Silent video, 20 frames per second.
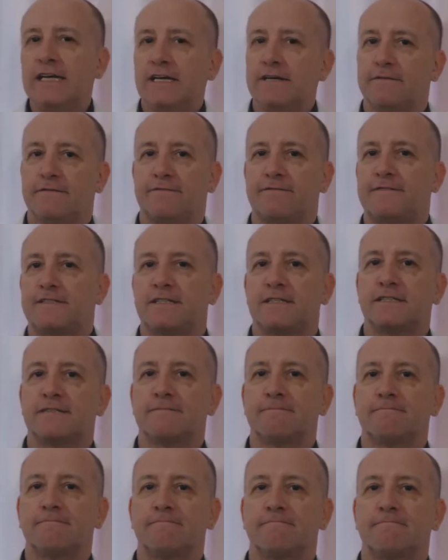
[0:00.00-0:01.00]
gift.
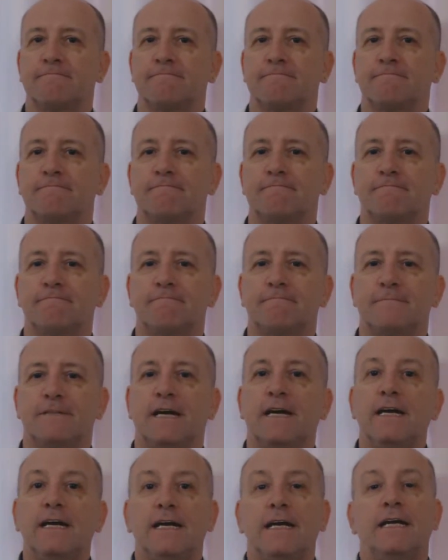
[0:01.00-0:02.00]

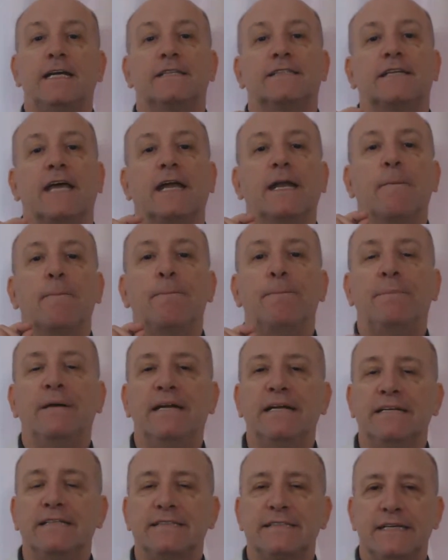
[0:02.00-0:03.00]
It's an
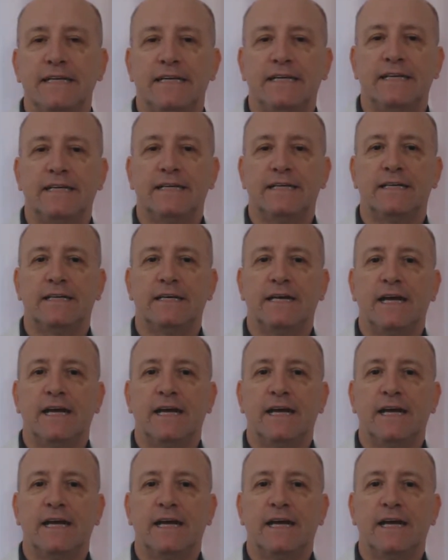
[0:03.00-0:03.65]
ability.